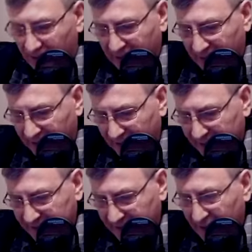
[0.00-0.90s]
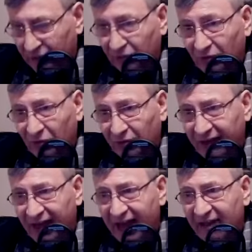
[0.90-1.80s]
Let, let's say to the
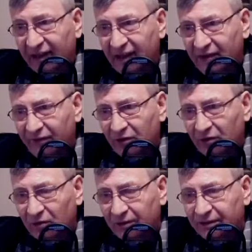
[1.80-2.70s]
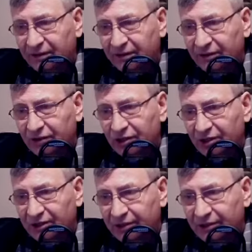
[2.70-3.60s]
Lord, I love you, Lord
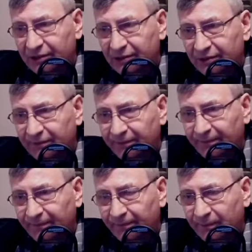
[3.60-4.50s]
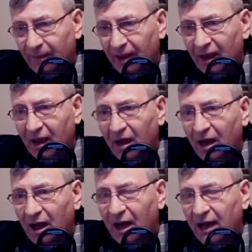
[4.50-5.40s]
Jesus.
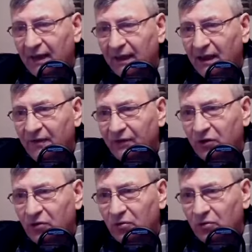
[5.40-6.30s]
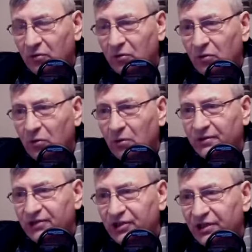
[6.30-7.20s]
I love you,
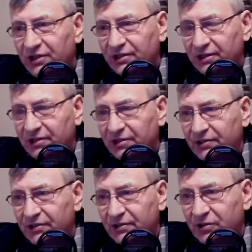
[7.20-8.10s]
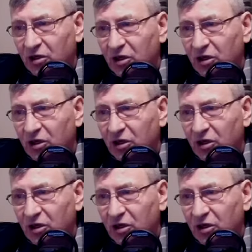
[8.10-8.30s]
Lord Jesus.